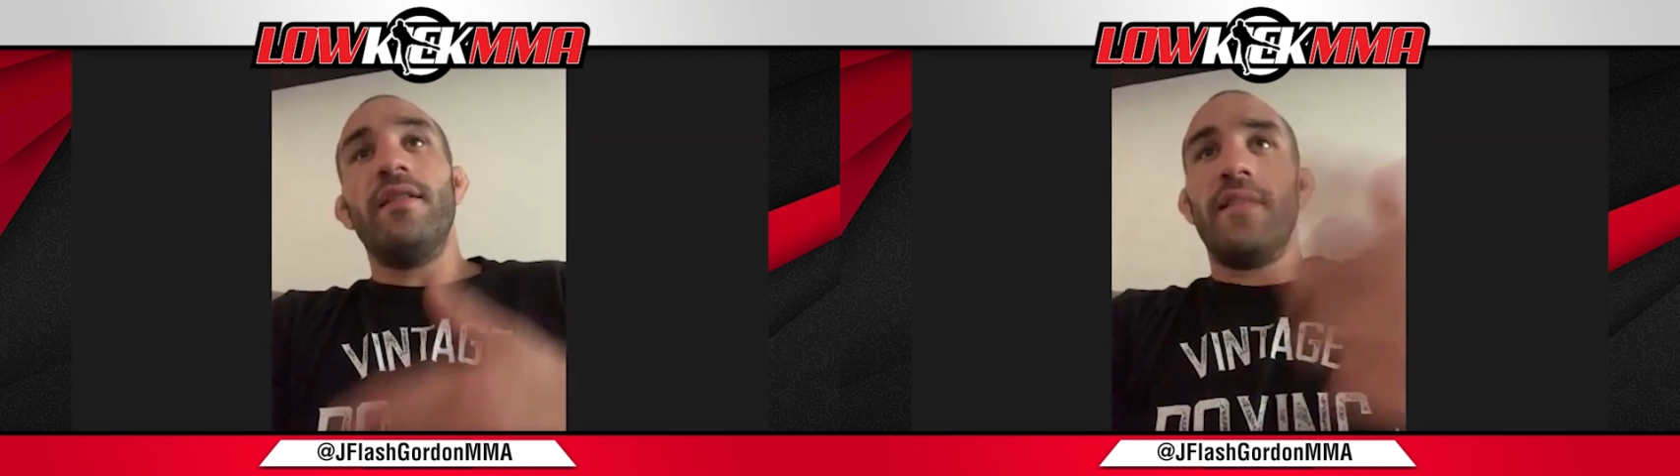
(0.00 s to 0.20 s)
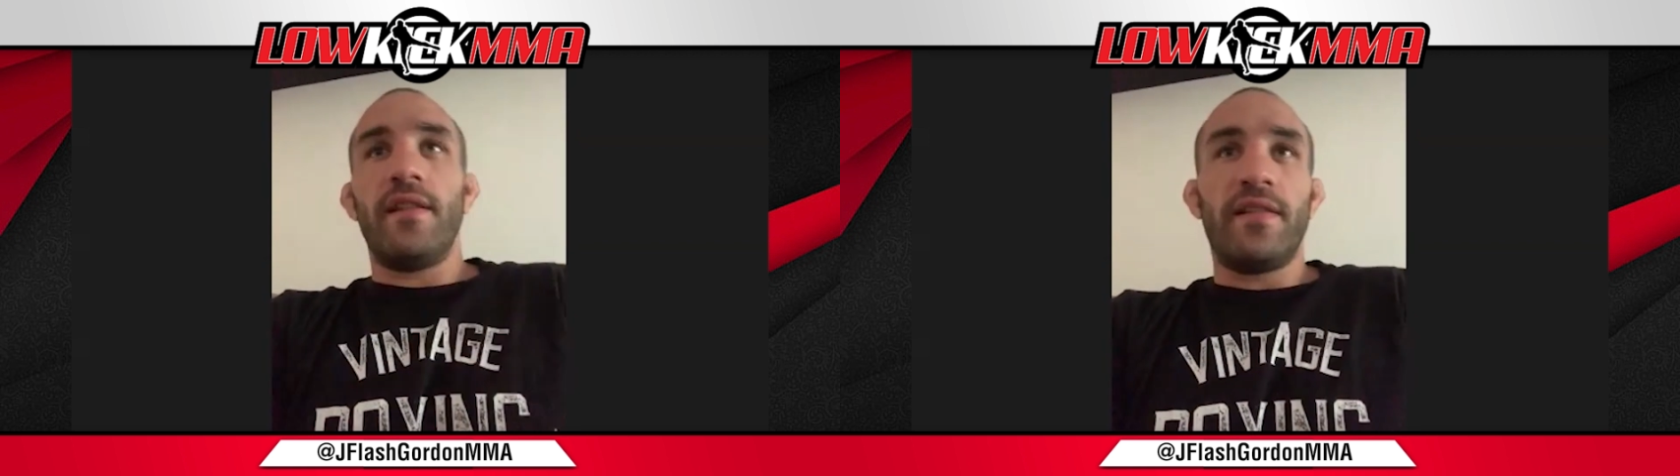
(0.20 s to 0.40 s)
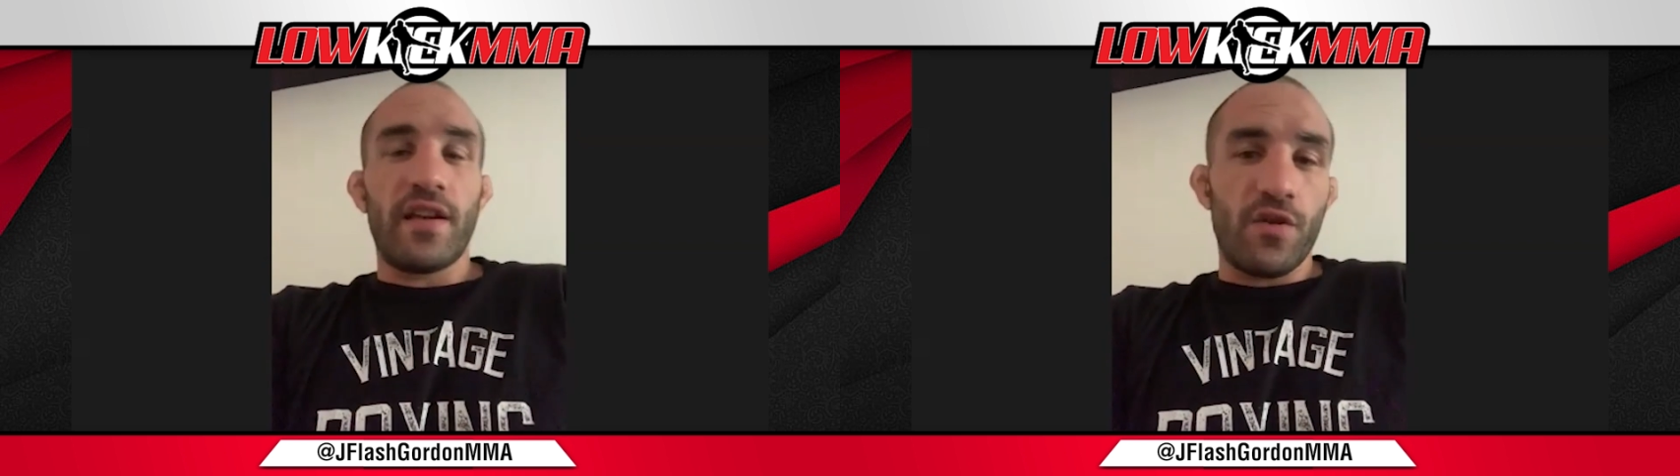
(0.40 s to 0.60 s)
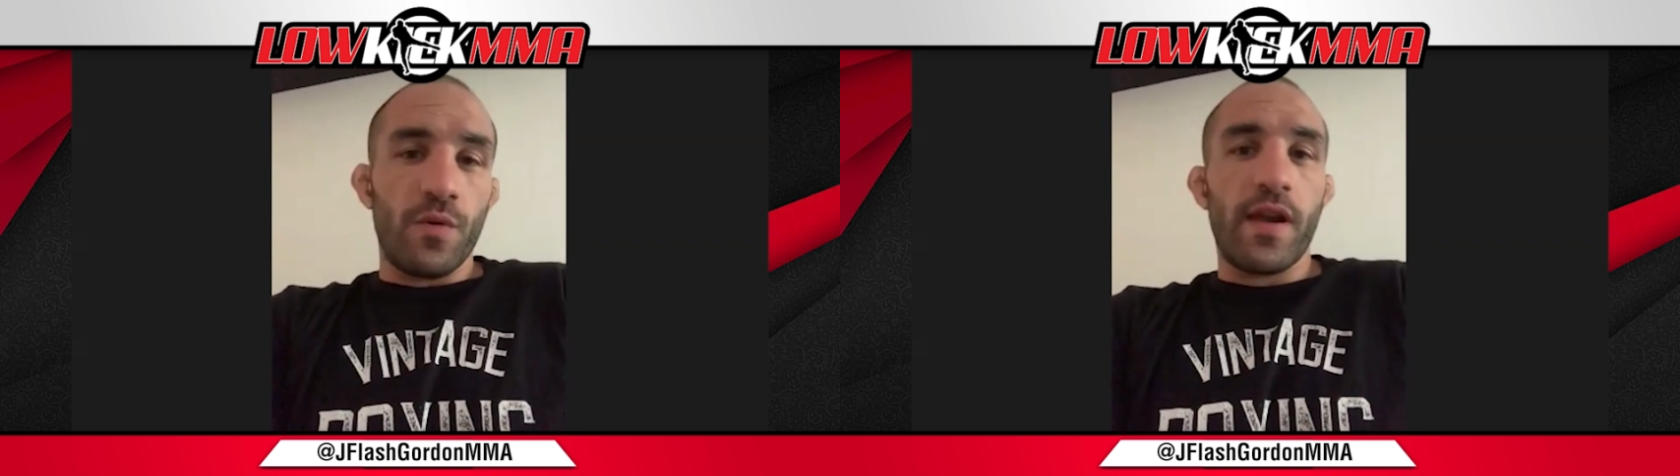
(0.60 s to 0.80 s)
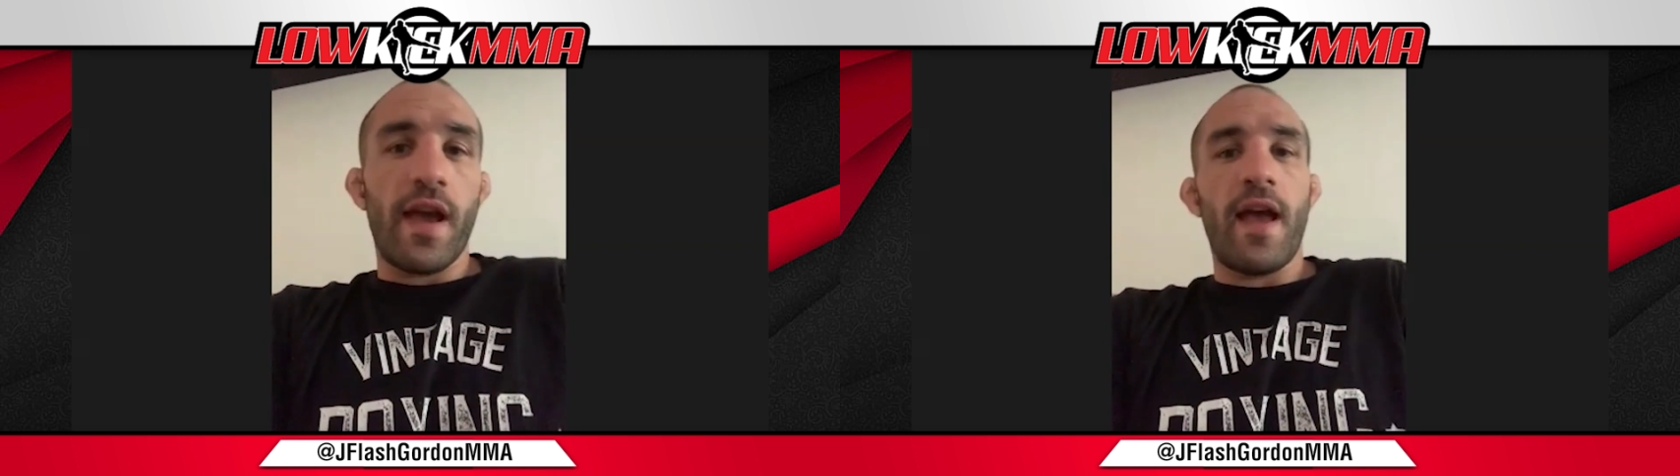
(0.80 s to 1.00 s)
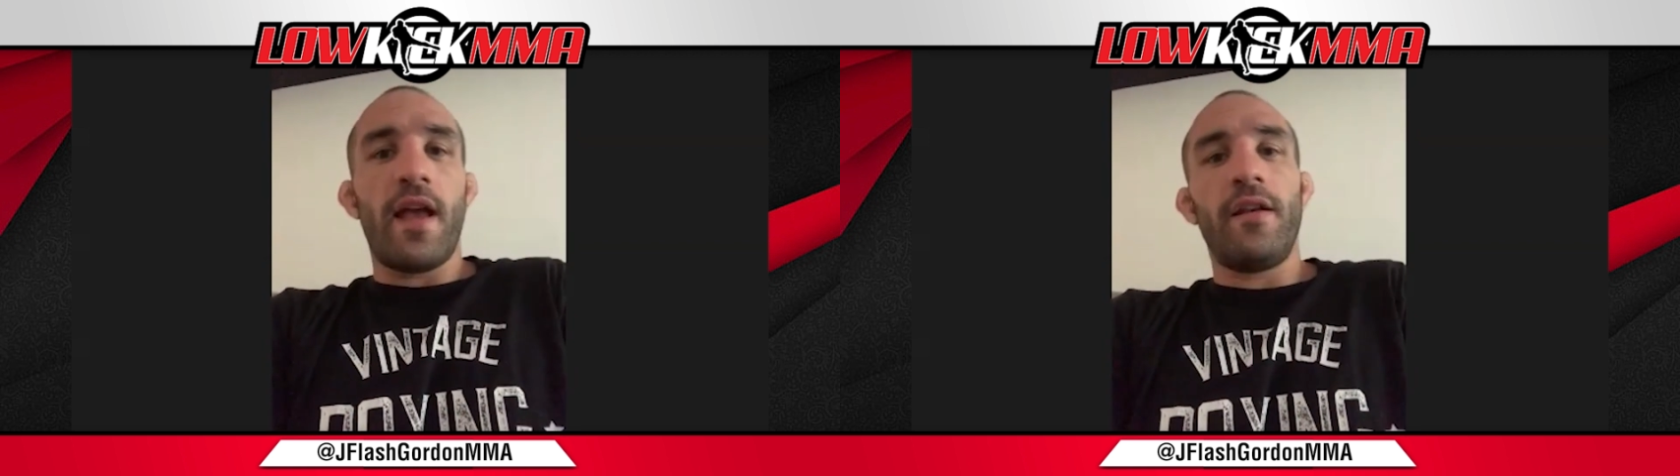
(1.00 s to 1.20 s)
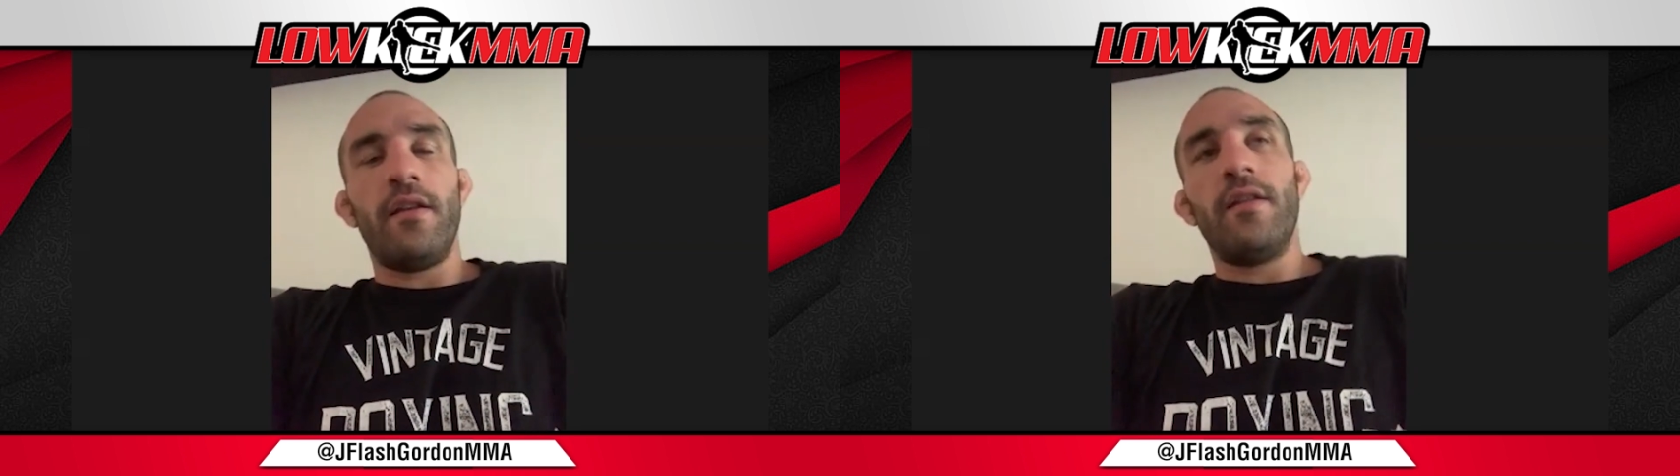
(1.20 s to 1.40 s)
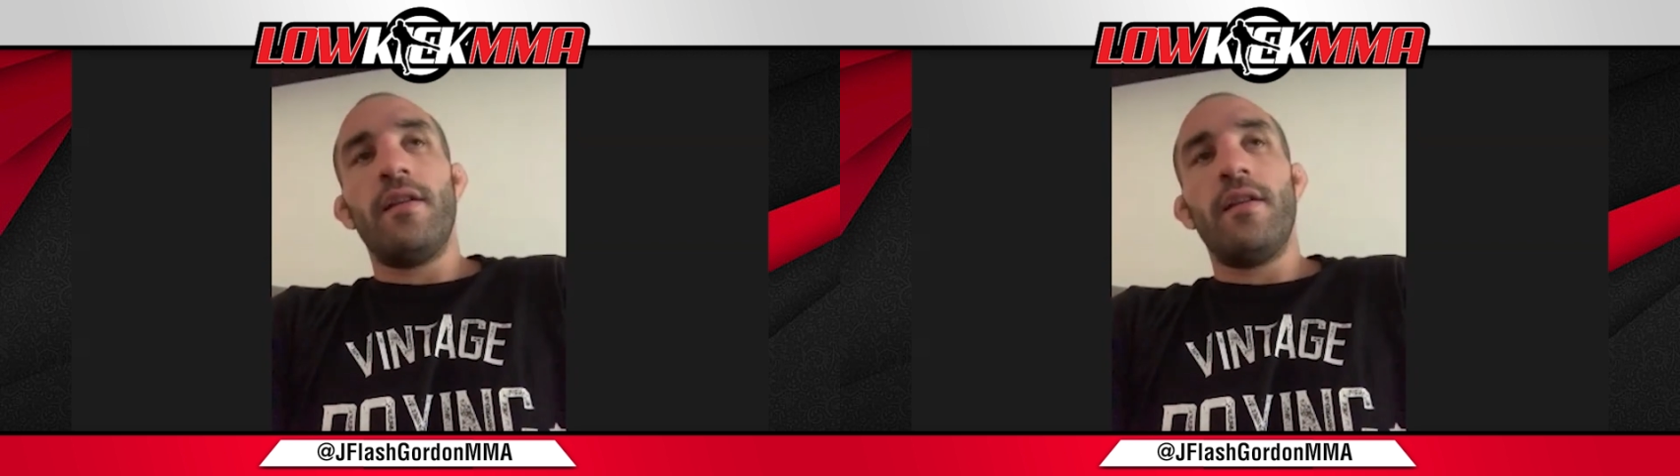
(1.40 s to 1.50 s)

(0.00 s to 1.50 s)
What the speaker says: and they test you again.